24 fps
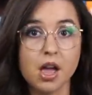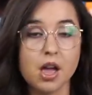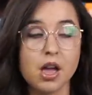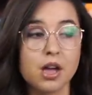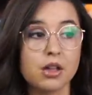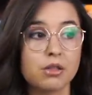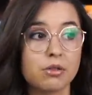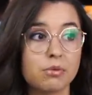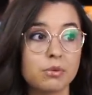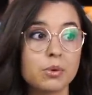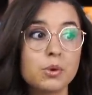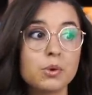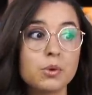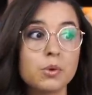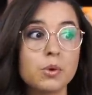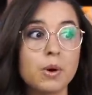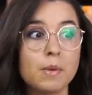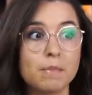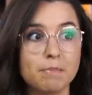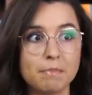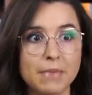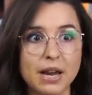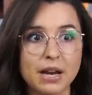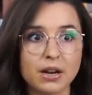through
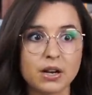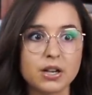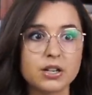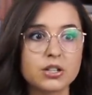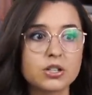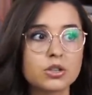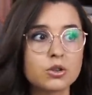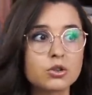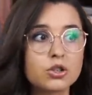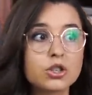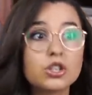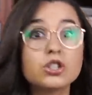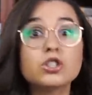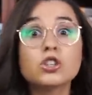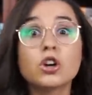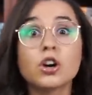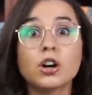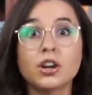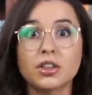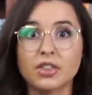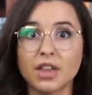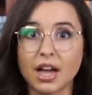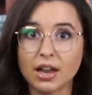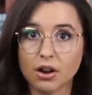marriage. So she
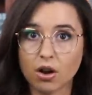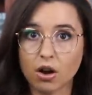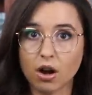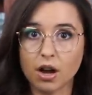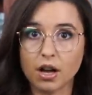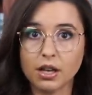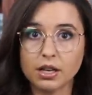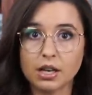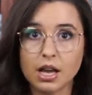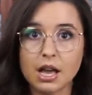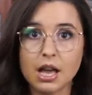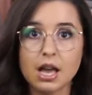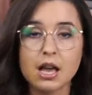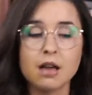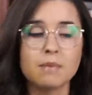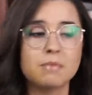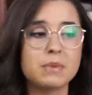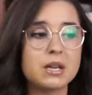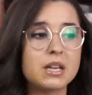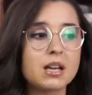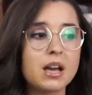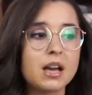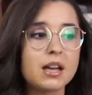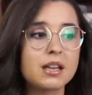took that on
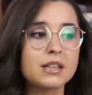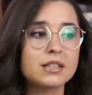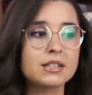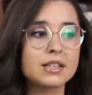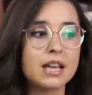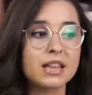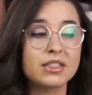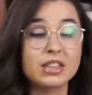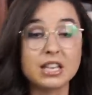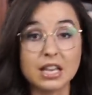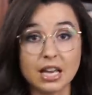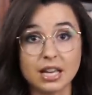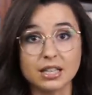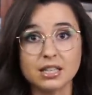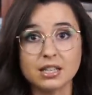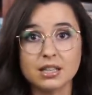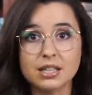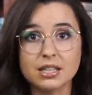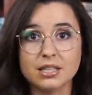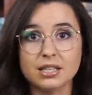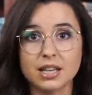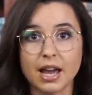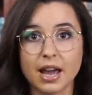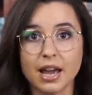because at the end of
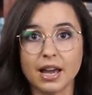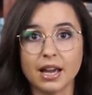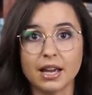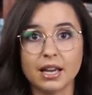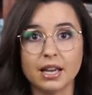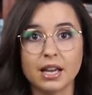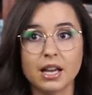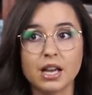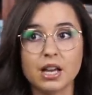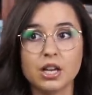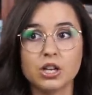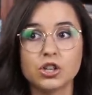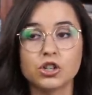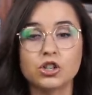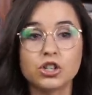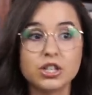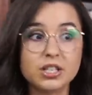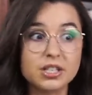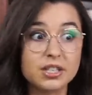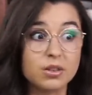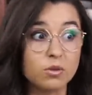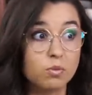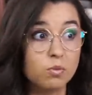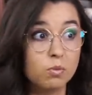the day,
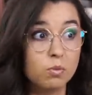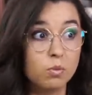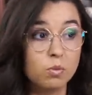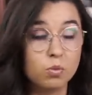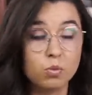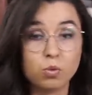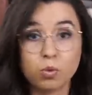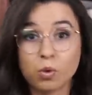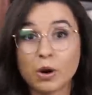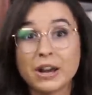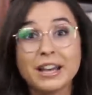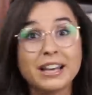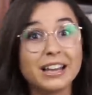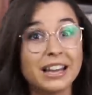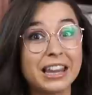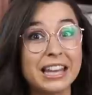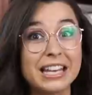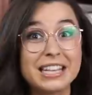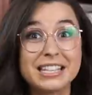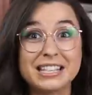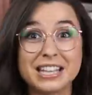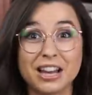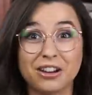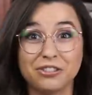she's a really
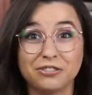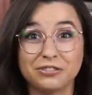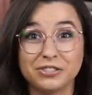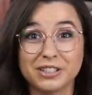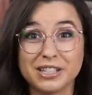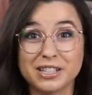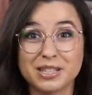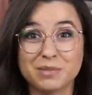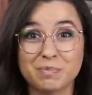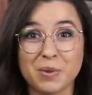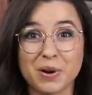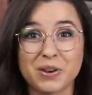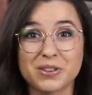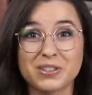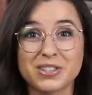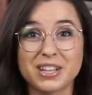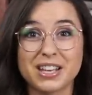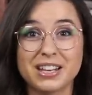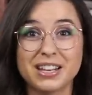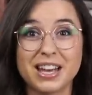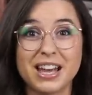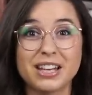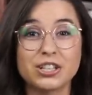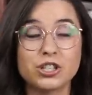selfless
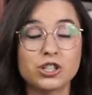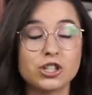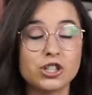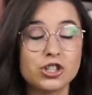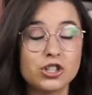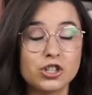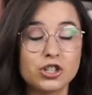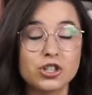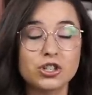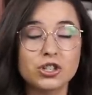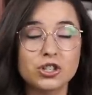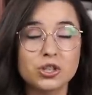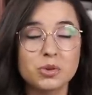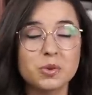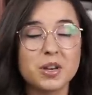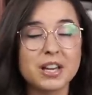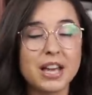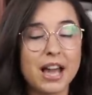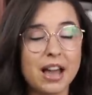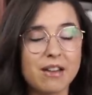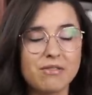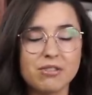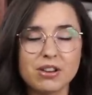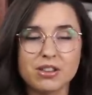person and she's just
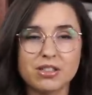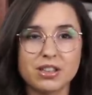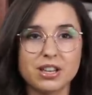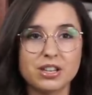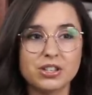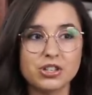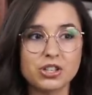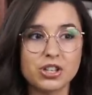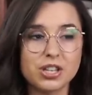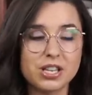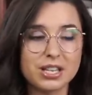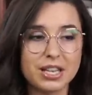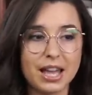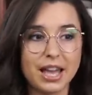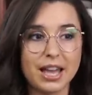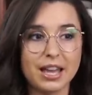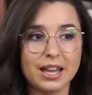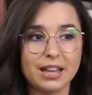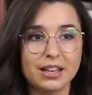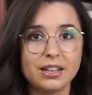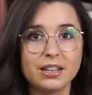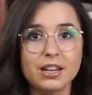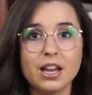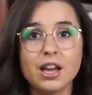doing everything she
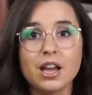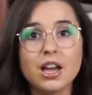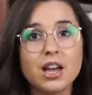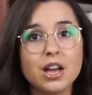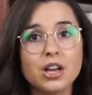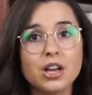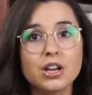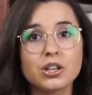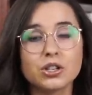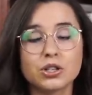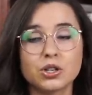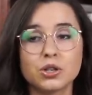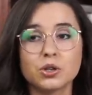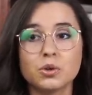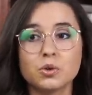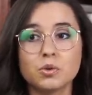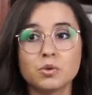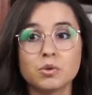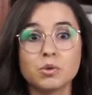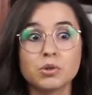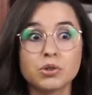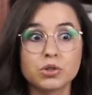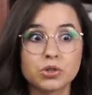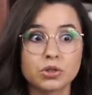can
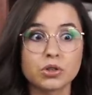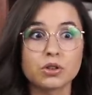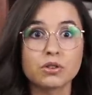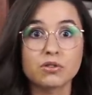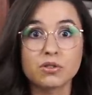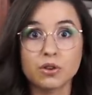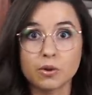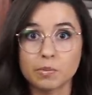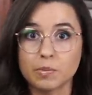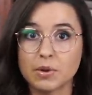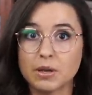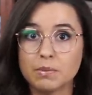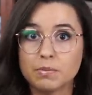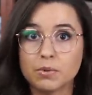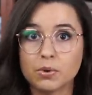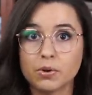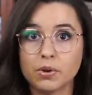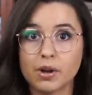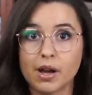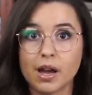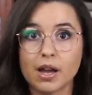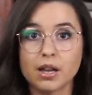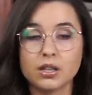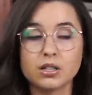to serve her
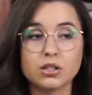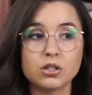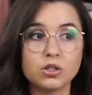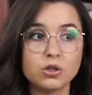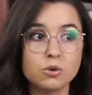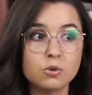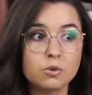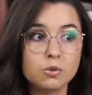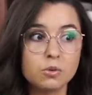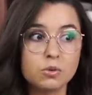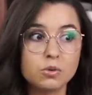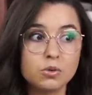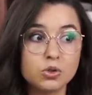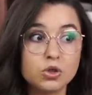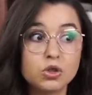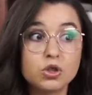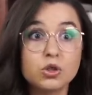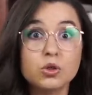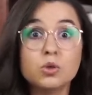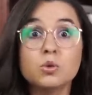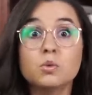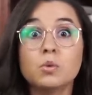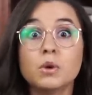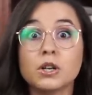people and to
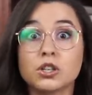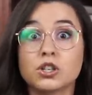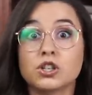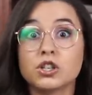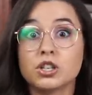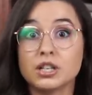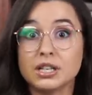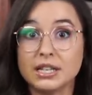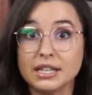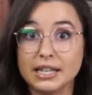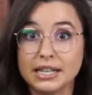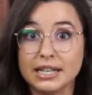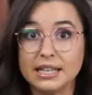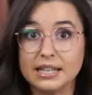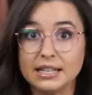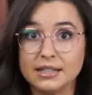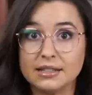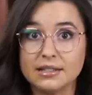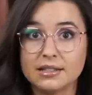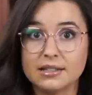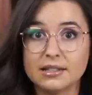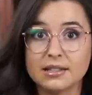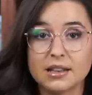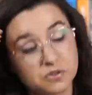do what she
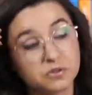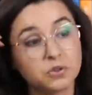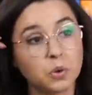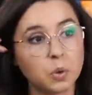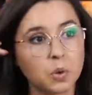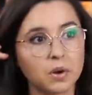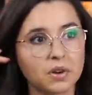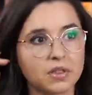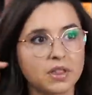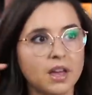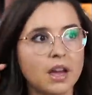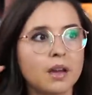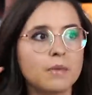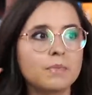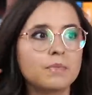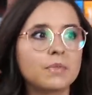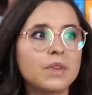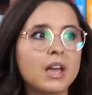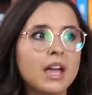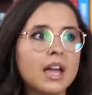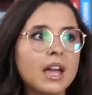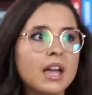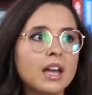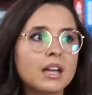needs for them.
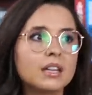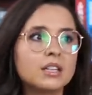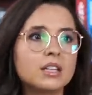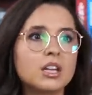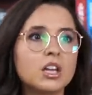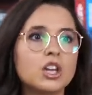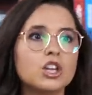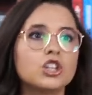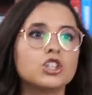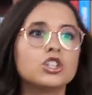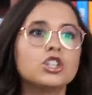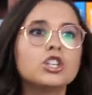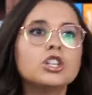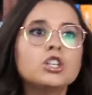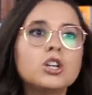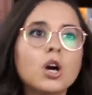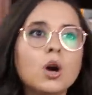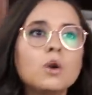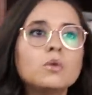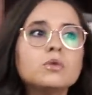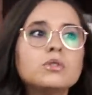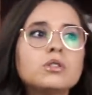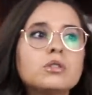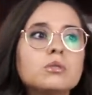And she
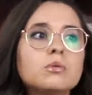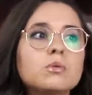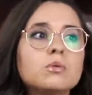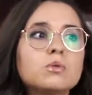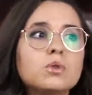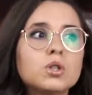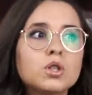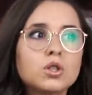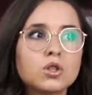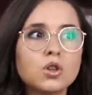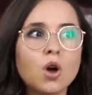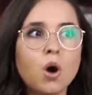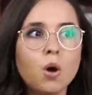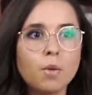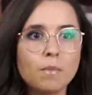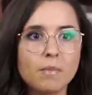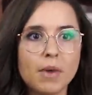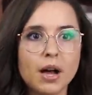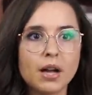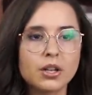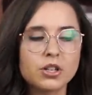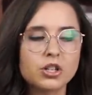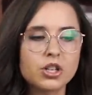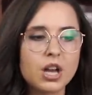goes through so
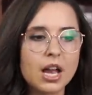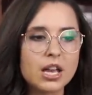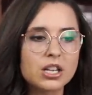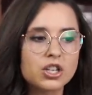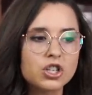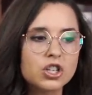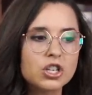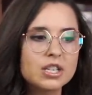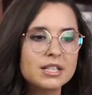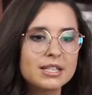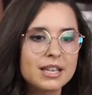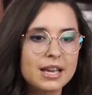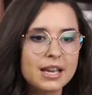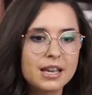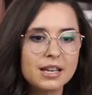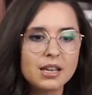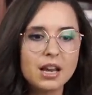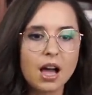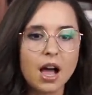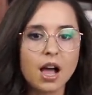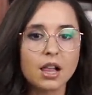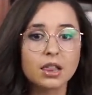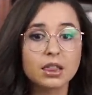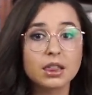much and she's in
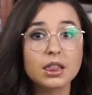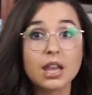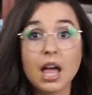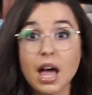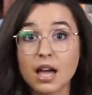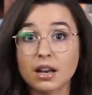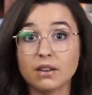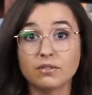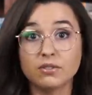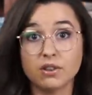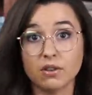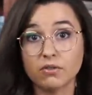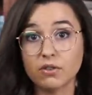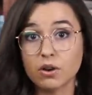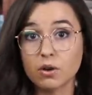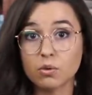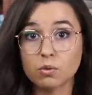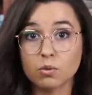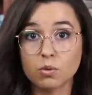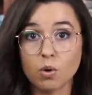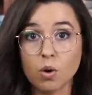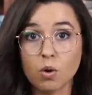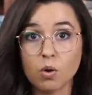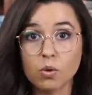a lot of different
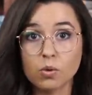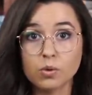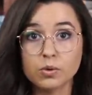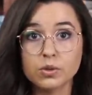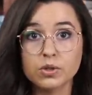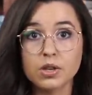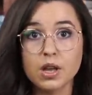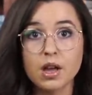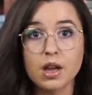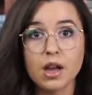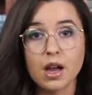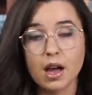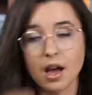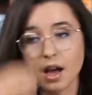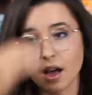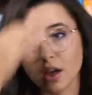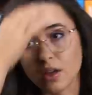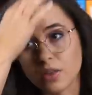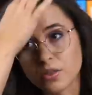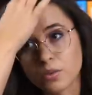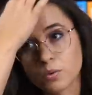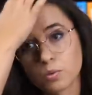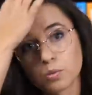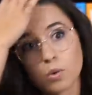roles.
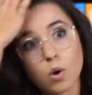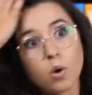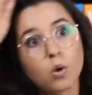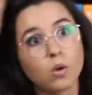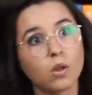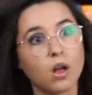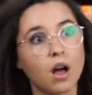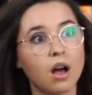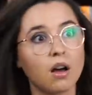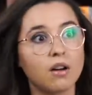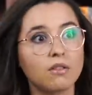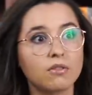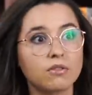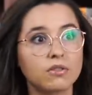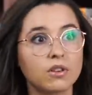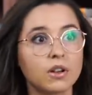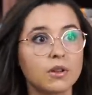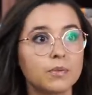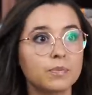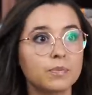The role of